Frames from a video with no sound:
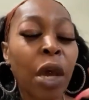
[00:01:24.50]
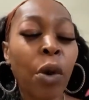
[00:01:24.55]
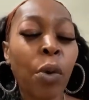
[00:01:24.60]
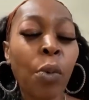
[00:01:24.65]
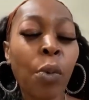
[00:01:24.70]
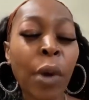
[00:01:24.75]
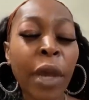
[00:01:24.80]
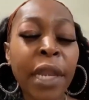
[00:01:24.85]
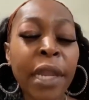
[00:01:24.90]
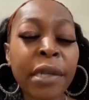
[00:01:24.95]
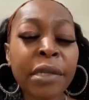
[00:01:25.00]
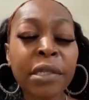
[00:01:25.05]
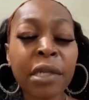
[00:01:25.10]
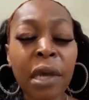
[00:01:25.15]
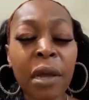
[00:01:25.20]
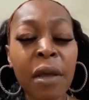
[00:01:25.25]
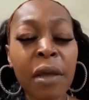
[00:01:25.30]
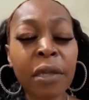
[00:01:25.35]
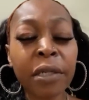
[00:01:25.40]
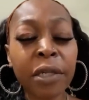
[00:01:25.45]
When it
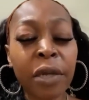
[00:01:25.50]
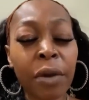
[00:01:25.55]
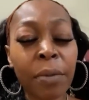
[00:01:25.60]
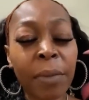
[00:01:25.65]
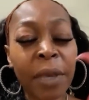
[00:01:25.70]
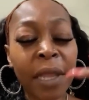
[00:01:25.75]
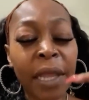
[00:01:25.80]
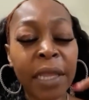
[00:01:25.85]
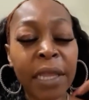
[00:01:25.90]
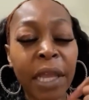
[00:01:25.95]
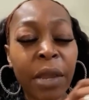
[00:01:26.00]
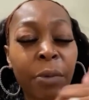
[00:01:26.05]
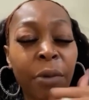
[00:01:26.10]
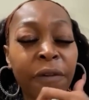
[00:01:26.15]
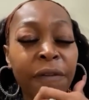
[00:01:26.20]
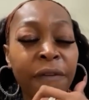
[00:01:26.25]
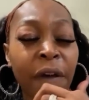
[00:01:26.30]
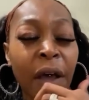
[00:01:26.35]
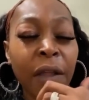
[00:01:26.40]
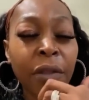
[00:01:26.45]
dawned on me that they were
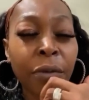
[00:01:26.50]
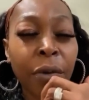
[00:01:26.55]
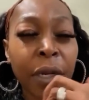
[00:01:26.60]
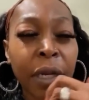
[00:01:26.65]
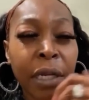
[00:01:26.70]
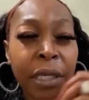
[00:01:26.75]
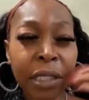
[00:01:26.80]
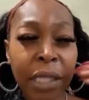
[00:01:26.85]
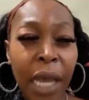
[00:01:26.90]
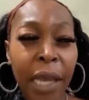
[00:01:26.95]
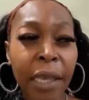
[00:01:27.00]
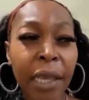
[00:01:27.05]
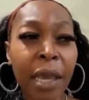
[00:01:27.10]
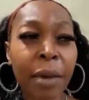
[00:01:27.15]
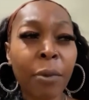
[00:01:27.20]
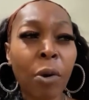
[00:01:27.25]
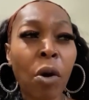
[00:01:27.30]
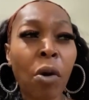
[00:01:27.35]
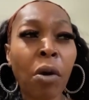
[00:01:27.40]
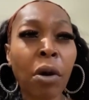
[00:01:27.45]
following us, I
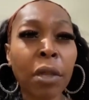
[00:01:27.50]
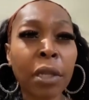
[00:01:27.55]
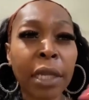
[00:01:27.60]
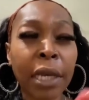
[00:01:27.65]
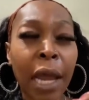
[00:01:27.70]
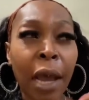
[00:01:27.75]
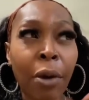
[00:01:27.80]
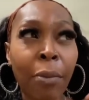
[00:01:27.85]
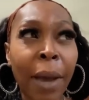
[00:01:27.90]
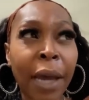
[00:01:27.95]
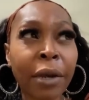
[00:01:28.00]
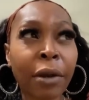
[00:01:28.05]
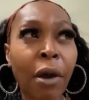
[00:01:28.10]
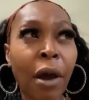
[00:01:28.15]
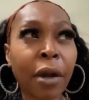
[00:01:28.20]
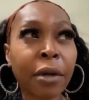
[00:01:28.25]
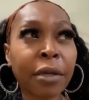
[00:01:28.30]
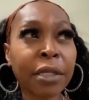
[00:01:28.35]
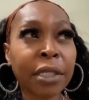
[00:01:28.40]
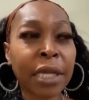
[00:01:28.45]
kept calling out my
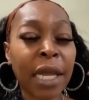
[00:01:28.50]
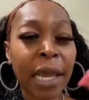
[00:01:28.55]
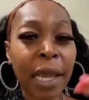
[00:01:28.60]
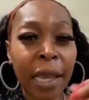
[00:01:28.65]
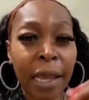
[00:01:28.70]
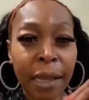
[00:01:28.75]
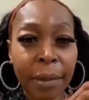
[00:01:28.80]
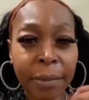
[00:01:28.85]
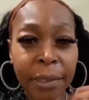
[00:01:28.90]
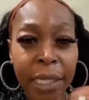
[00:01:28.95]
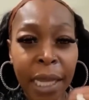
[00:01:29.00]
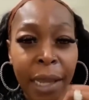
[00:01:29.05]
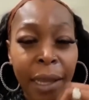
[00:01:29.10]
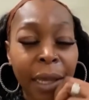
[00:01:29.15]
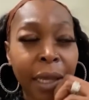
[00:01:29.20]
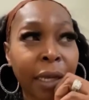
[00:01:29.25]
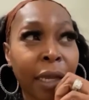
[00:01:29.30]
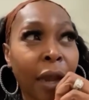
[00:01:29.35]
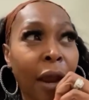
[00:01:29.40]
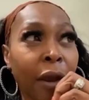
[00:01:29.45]
daughter's name.
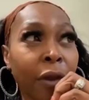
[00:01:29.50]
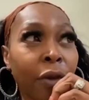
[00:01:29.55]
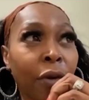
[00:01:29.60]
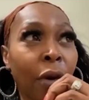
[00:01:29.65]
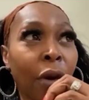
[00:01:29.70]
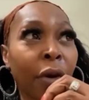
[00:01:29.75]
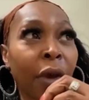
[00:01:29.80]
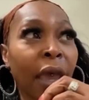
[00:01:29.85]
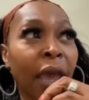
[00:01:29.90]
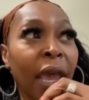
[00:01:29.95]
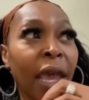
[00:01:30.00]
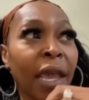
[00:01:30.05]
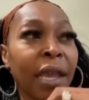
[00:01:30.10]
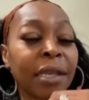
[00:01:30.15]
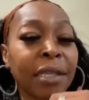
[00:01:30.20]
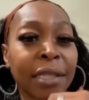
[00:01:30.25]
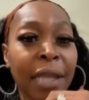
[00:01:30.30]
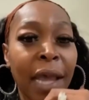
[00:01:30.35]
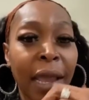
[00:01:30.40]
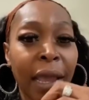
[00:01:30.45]
Sayani, are you okay?
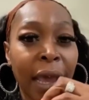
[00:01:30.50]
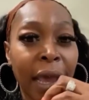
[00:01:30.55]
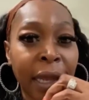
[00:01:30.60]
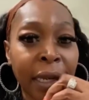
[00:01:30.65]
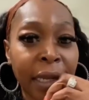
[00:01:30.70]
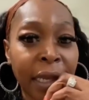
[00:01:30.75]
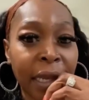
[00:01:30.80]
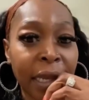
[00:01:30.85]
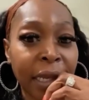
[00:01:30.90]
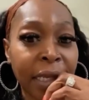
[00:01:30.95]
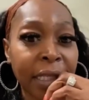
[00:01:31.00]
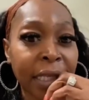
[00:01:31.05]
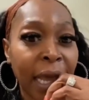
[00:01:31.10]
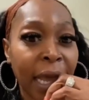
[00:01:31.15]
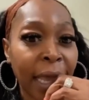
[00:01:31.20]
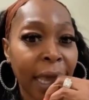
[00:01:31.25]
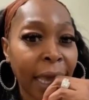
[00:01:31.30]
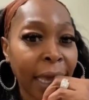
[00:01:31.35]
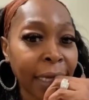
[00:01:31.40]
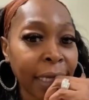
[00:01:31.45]
Sayani,
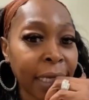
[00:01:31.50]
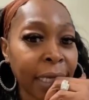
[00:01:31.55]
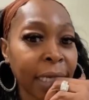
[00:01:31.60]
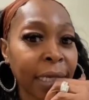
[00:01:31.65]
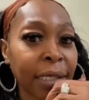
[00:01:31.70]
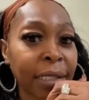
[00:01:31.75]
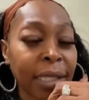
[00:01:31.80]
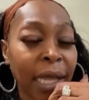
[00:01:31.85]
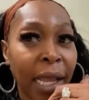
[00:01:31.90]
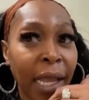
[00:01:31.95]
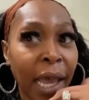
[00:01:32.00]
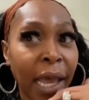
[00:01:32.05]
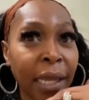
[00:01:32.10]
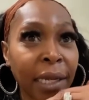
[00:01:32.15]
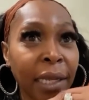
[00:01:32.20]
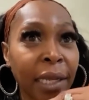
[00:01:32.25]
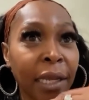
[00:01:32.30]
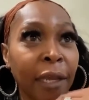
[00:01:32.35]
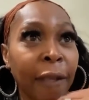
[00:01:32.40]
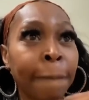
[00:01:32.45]
Sayani,
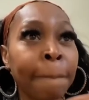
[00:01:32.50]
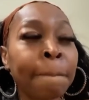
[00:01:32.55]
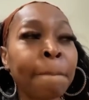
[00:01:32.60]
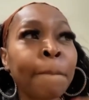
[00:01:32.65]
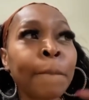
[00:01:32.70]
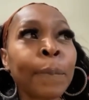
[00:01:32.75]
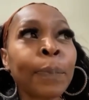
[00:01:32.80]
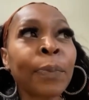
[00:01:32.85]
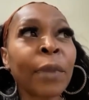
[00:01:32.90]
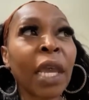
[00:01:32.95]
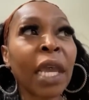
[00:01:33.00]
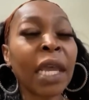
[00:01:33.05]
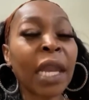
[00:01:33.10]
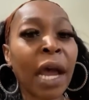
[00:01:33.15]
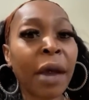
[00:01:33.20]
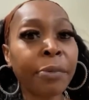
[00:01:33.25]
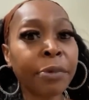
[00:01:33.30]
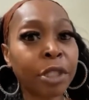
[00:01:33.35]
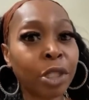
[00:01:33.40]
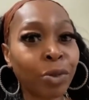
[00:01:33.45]
Sayani. And
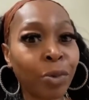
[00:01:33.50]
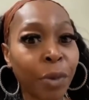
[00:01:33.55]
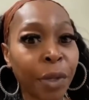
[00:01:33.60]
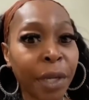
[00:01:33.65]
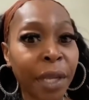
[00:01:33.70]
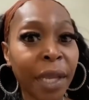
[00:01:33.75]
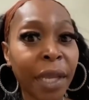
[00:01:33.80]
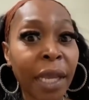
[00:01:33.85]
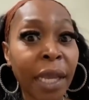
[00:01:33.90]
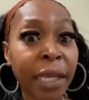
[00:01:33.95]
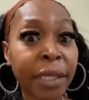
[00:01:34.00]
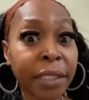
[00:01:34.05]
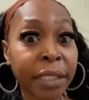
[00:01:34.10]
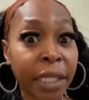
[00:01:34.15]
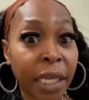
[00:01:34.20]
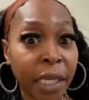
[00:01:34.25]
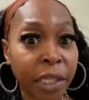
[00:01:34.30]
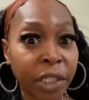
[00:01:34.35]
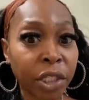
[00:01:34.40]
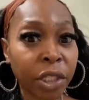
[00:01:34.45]
I was doing it
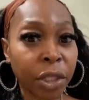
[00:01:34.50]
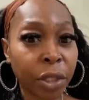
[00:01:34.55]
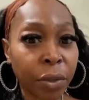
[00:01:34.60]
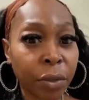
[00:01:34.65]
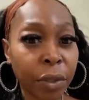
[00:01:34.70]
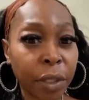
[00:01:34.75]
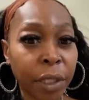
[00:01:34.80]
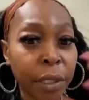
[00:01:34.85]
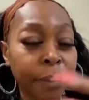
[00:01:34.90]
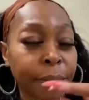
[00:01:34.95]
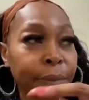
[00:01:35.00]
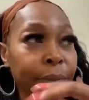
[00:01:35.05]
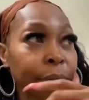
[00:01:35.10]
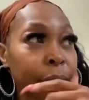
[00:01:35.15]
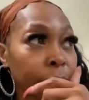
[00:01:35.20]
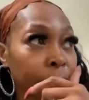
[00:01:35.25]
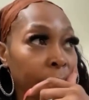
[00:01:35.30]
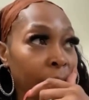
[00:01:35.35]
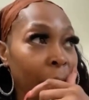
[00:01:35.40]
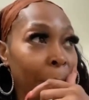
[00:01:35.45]
intentionally.
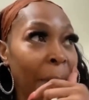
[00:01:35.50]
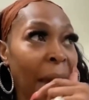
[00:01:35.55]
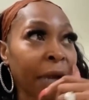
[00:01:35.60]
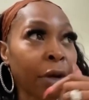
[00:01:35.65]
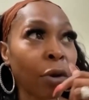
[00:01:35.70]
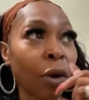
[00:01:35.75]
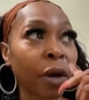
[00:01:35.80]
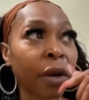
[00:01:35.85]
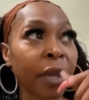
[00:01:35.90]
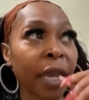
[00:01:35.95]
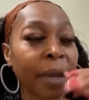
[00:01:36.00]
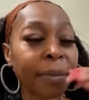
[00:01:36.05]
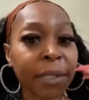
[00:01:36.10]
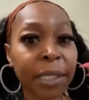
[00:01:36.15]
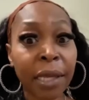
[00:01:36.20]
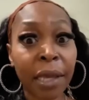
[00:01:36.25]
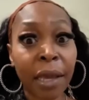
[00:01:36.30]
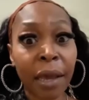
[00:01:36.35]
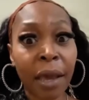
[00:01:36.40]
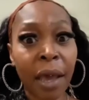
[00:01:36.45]
My daughter kept
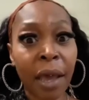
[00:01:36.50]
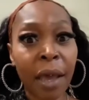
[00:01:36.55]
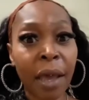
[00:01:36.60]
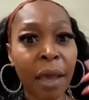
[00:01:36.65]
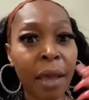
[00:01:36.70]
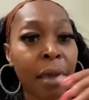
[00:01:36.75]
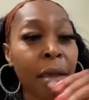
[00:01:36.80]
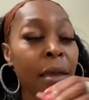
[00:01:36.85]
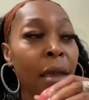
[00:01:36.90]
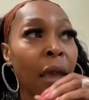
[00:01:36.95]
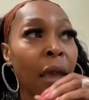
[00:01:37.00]
saying, huh,